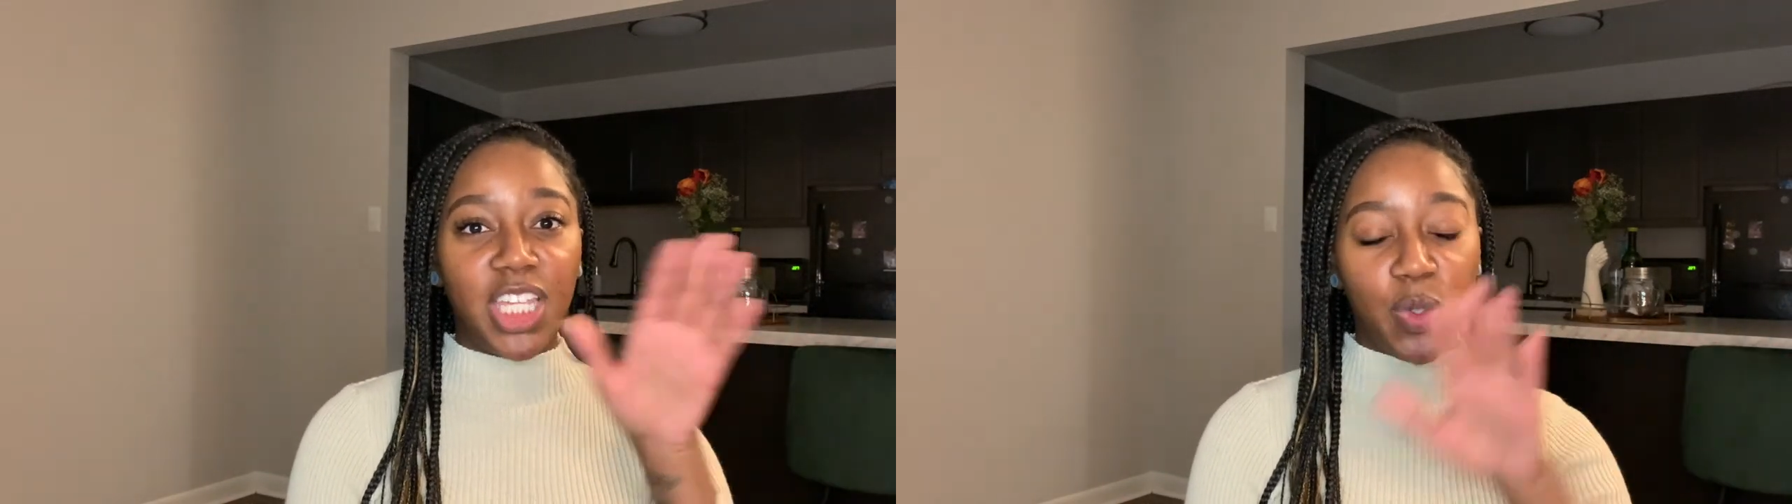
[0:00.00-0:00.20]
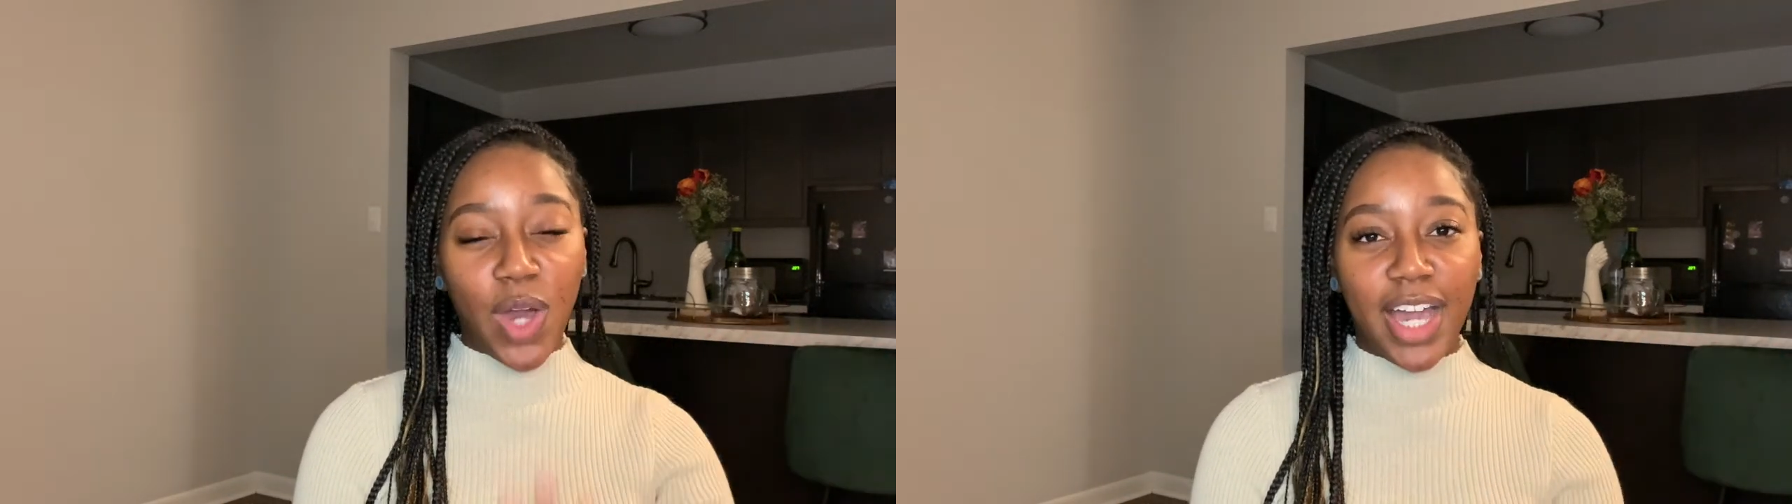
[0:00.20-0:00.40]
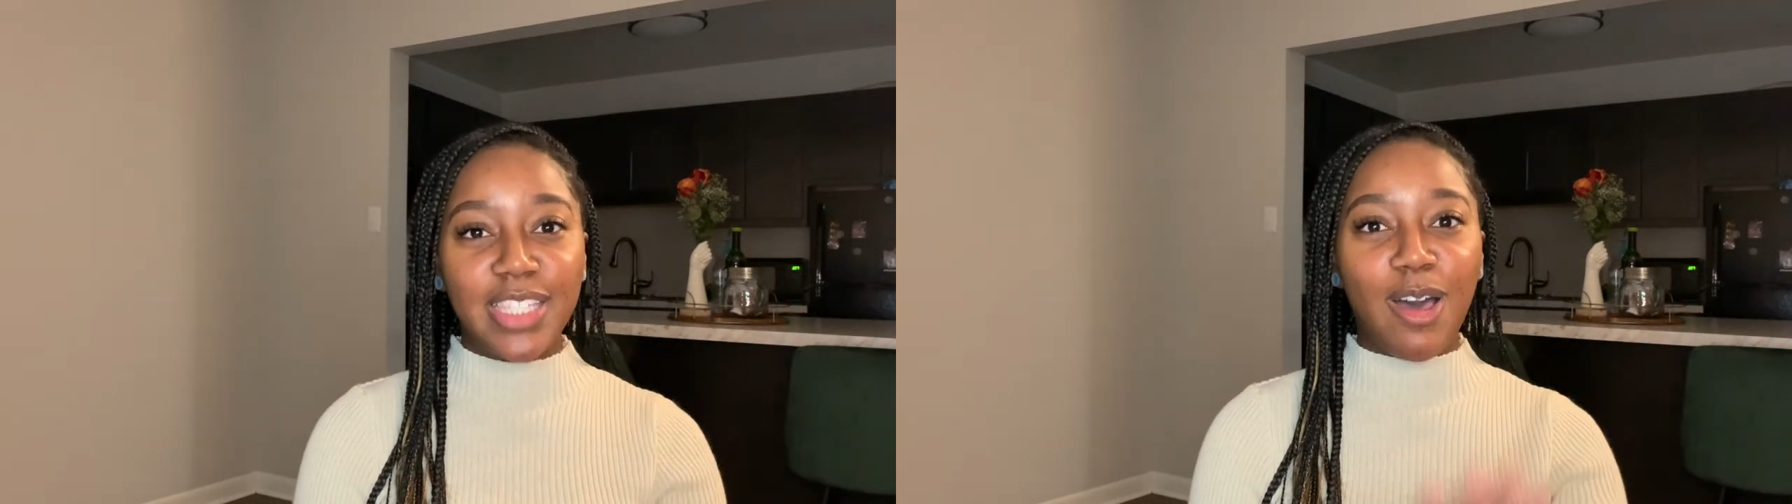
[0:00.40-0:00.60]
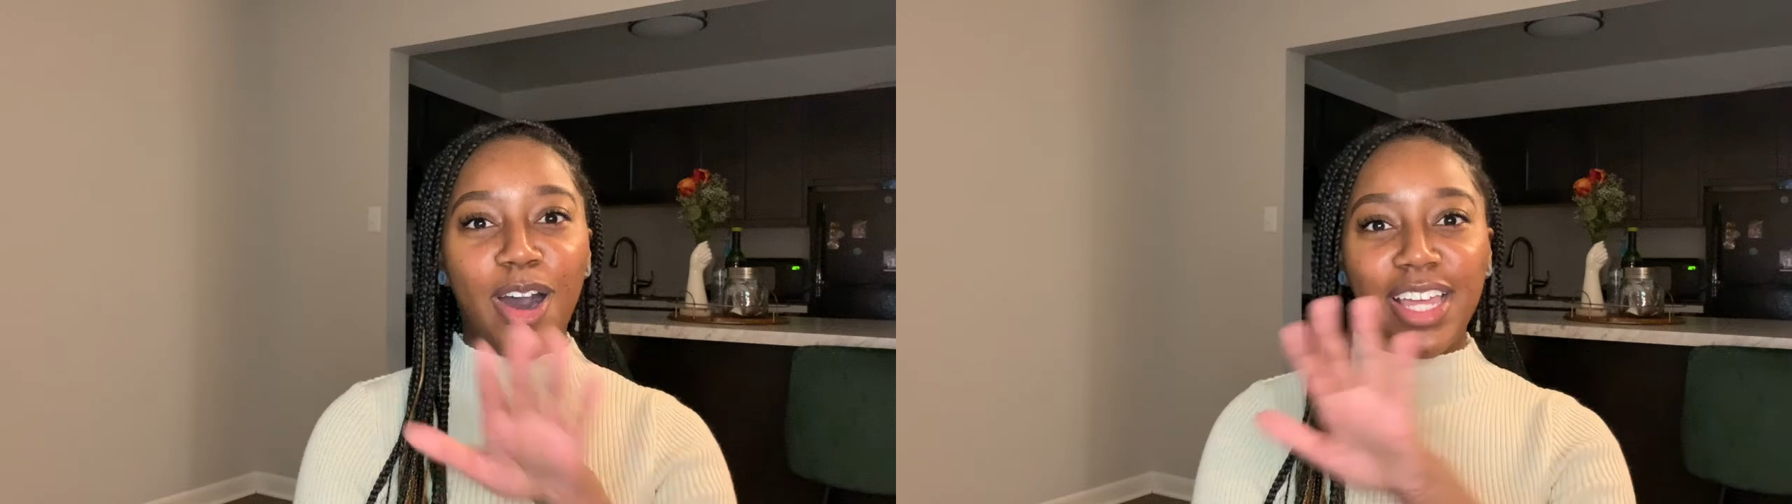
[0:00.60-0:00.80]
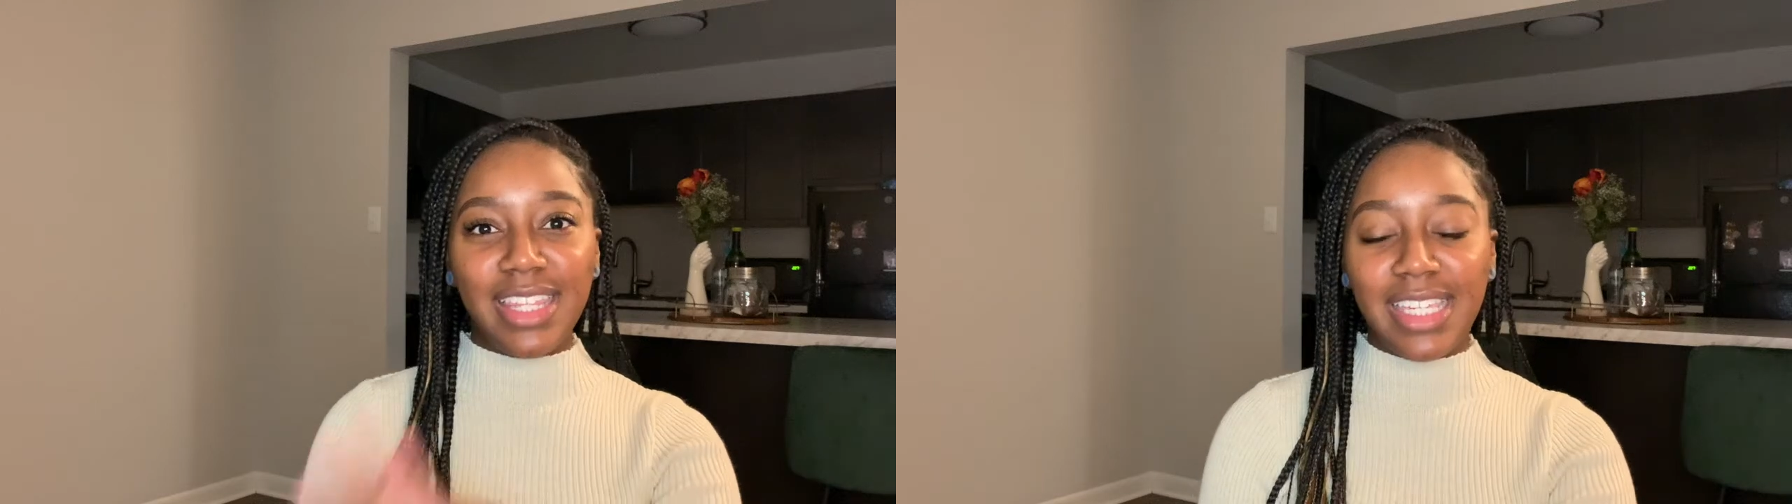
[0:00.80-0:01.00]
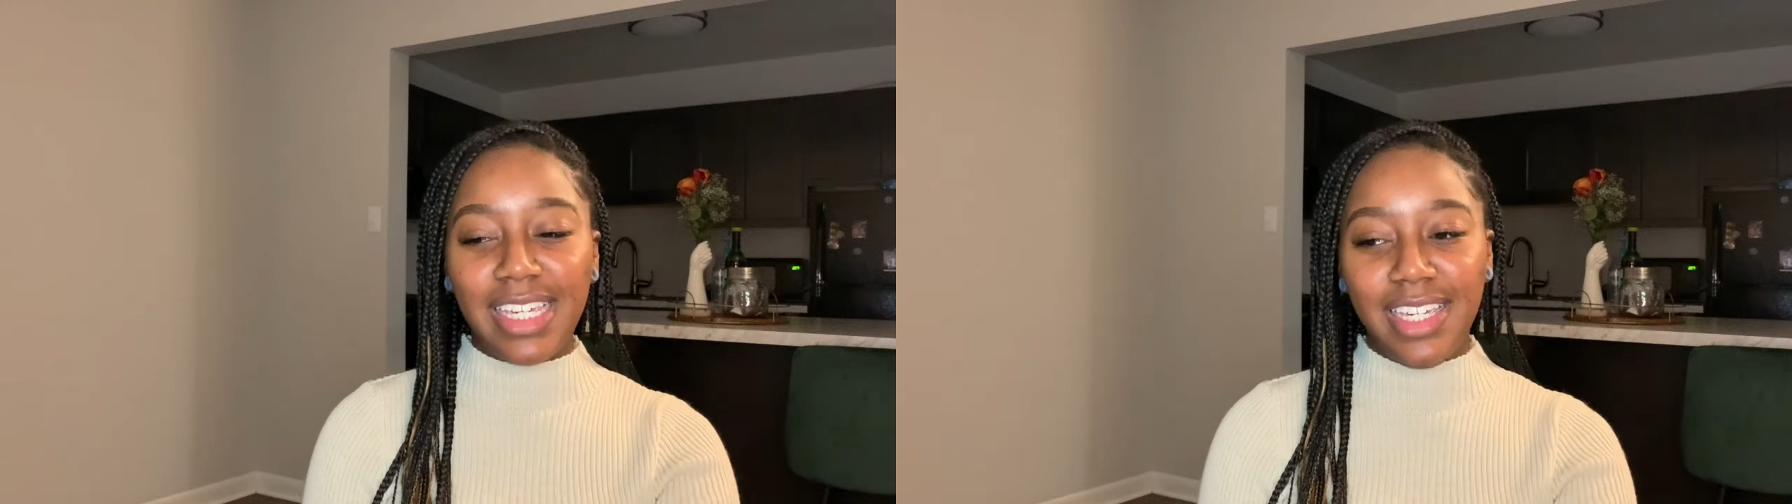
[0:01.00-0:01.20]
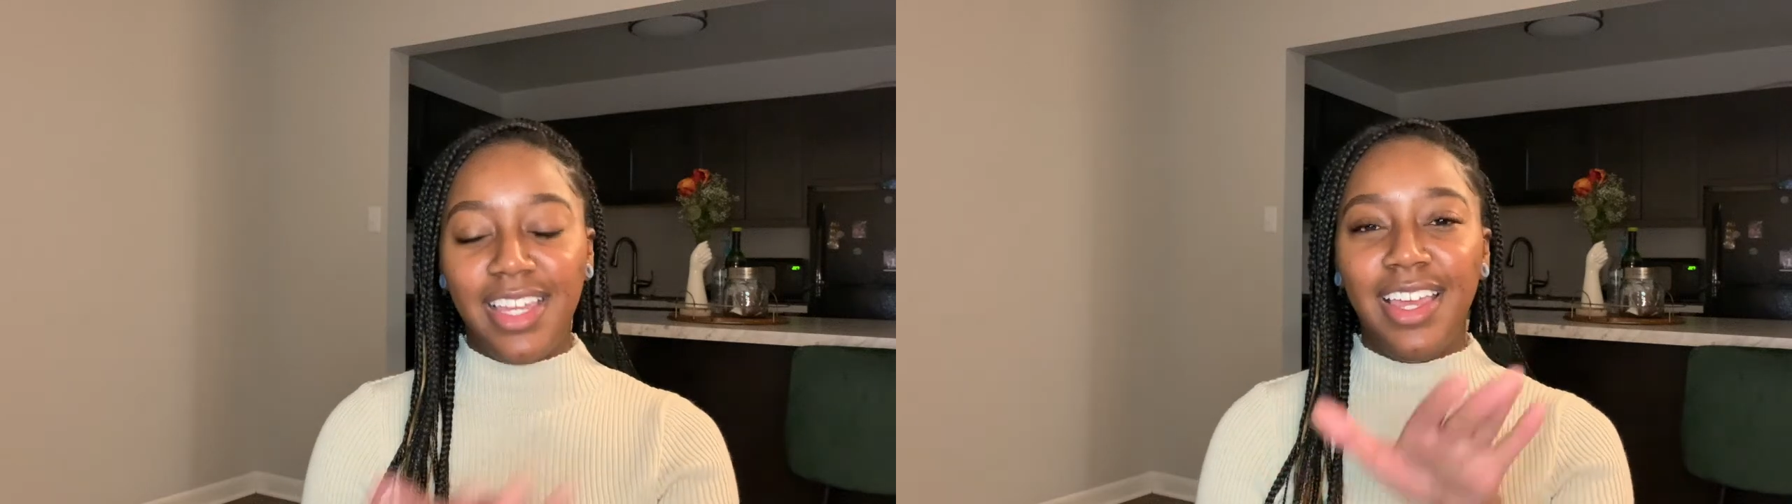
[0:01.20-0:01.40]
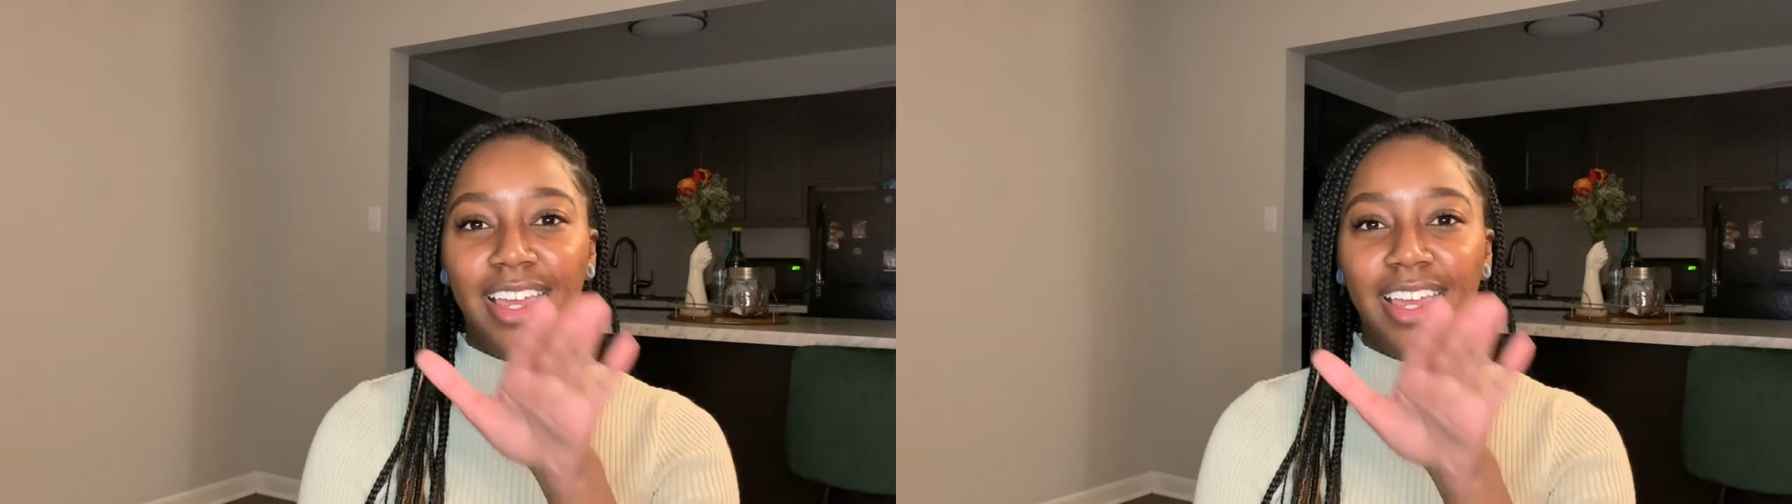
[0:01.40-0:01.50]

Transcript: you guys on the